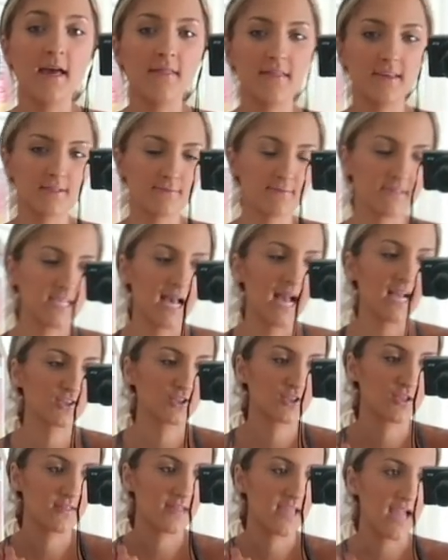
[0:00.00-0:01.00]
This was
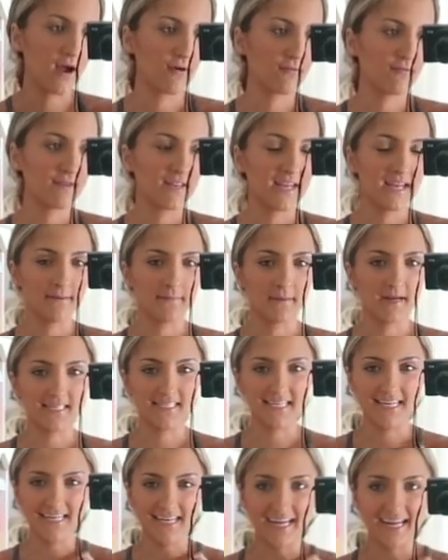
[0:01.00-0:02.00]
actually the outfit in my
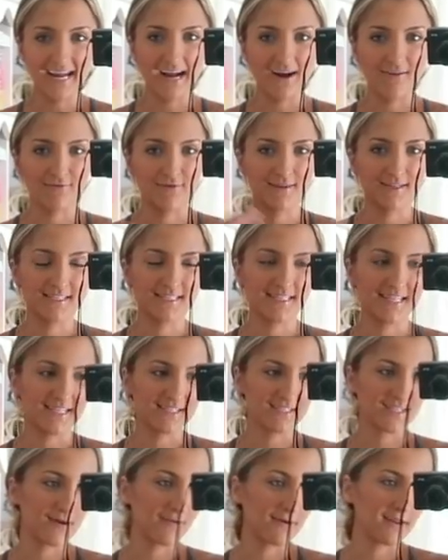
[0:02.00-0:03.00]
date night outfits
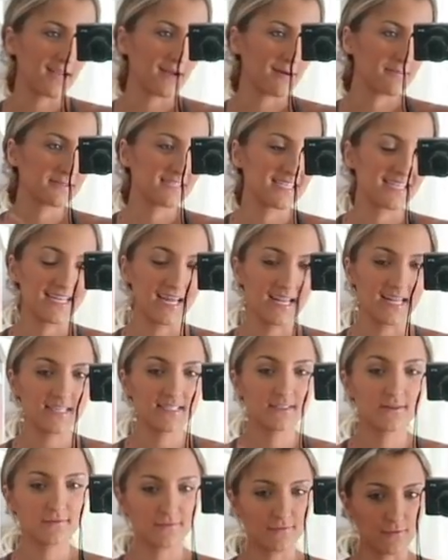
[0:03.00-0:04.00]
that's going up
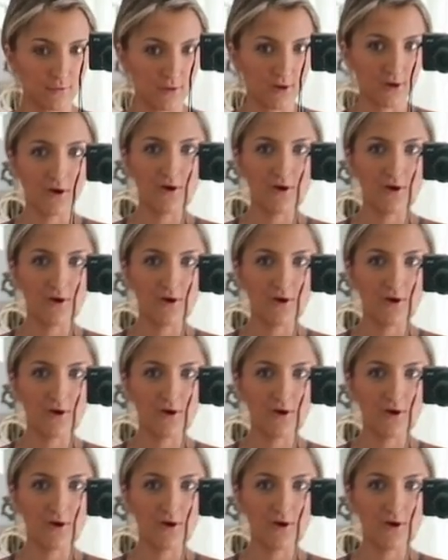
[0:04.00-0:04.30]
tonight for